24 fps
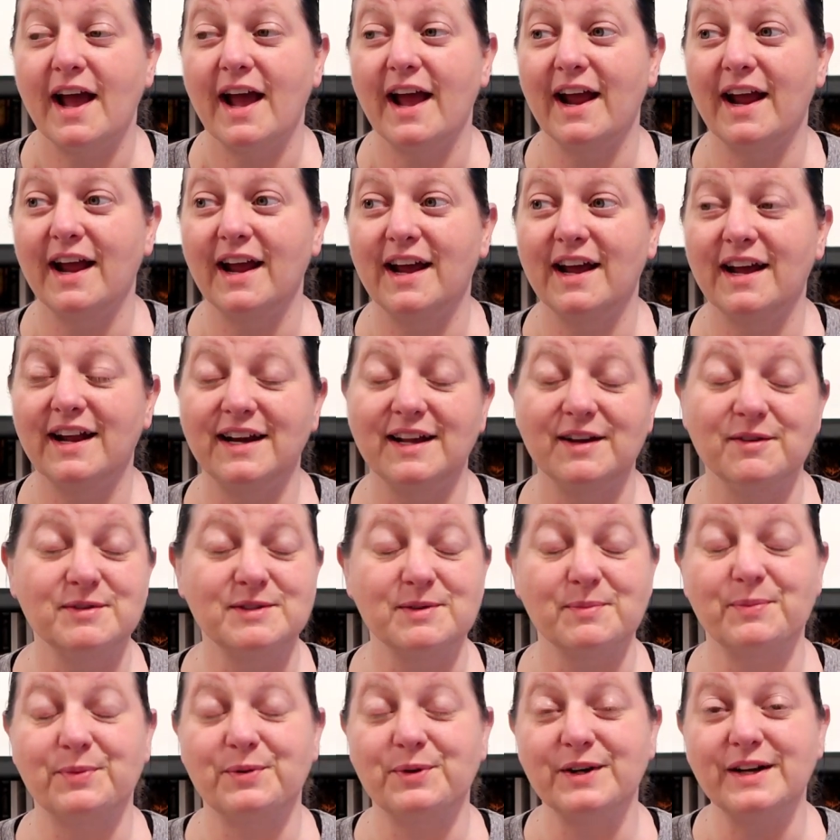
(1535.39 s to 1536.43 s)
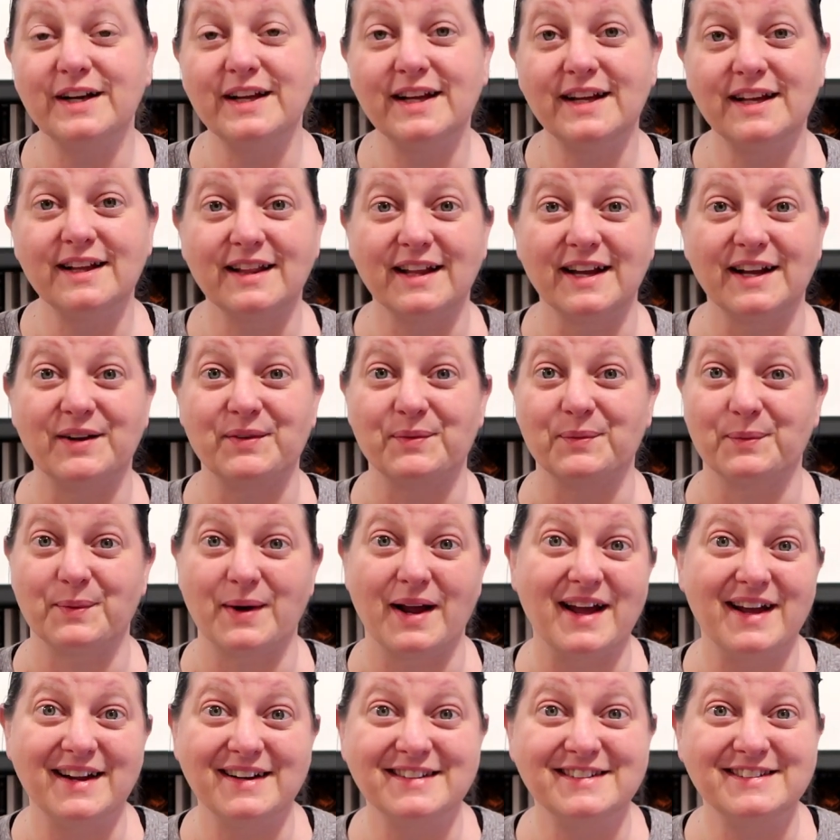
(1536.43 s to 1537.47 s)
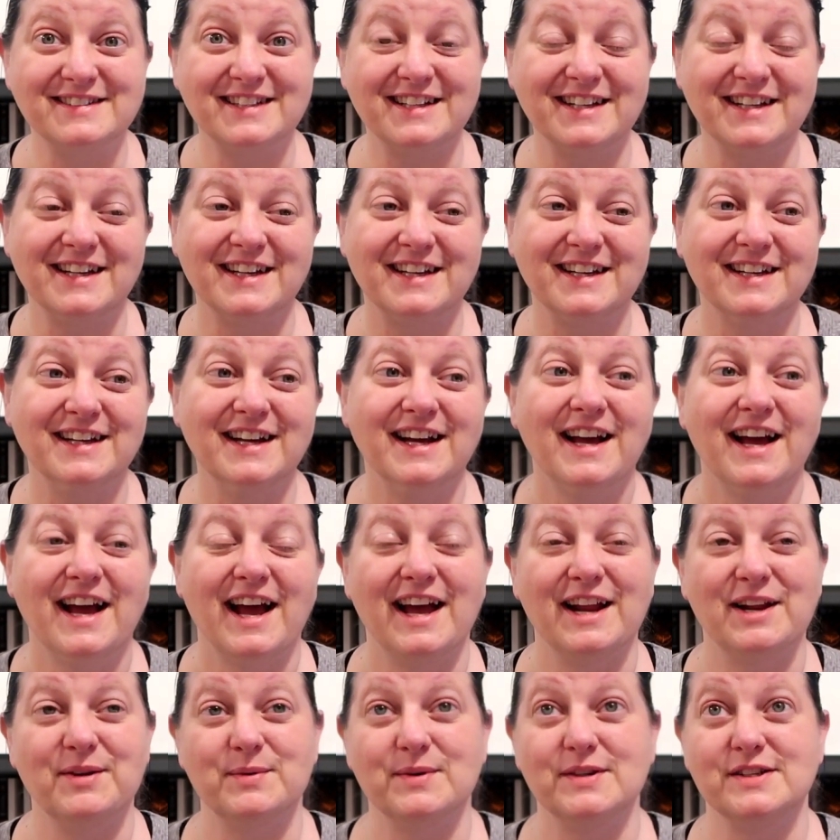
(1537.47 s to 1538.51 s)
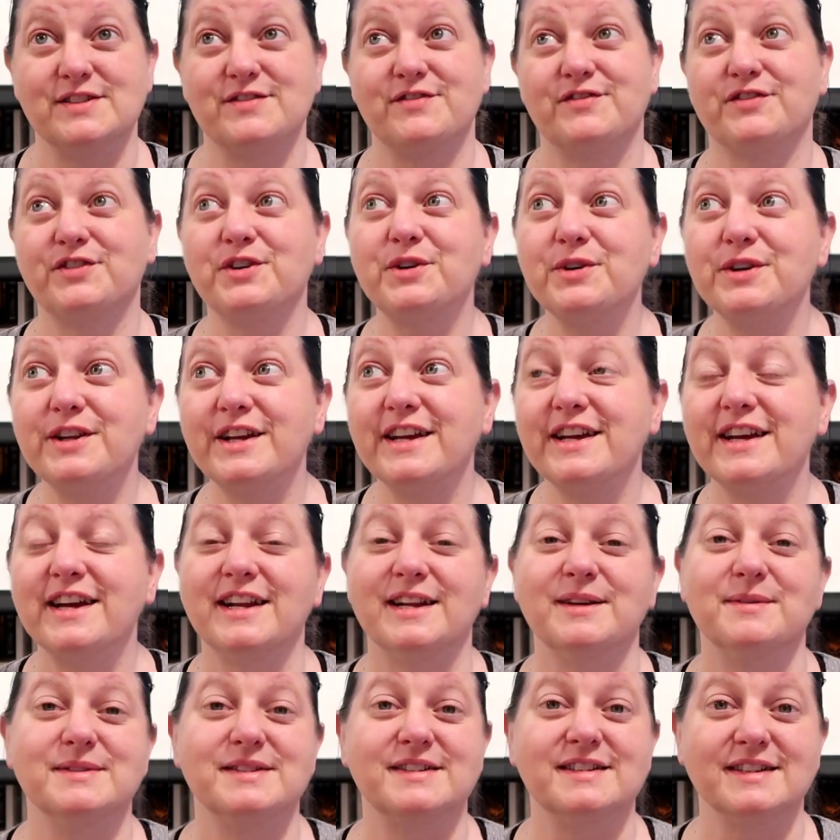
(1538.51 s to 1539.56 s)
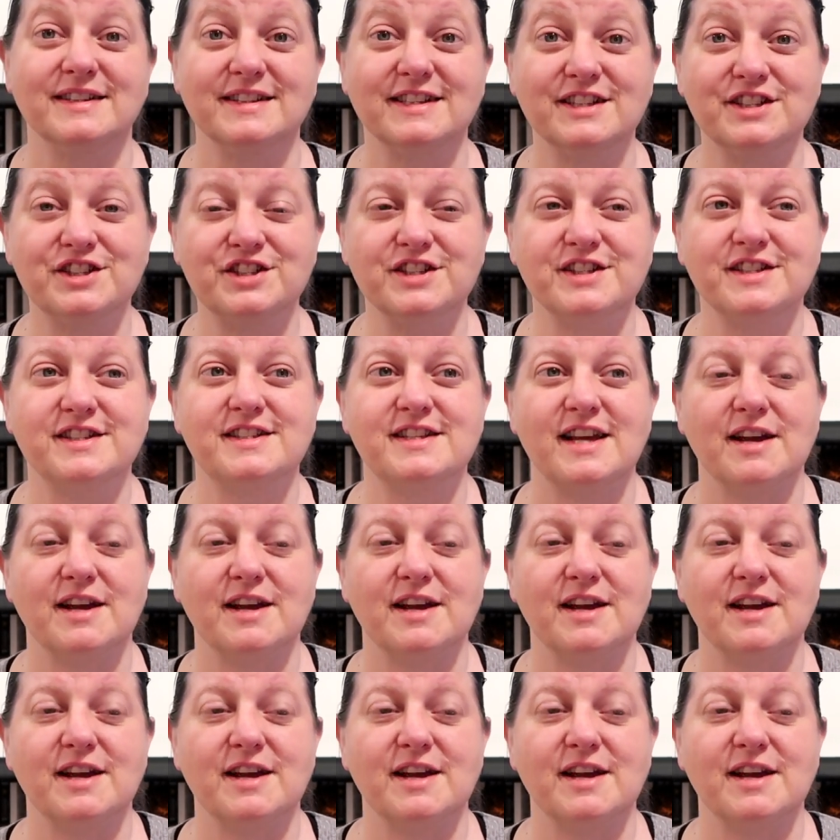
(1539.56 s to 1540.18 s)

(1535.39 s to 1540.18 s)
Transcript: and it was a pretty like red tea and it was fruity and it was delicious.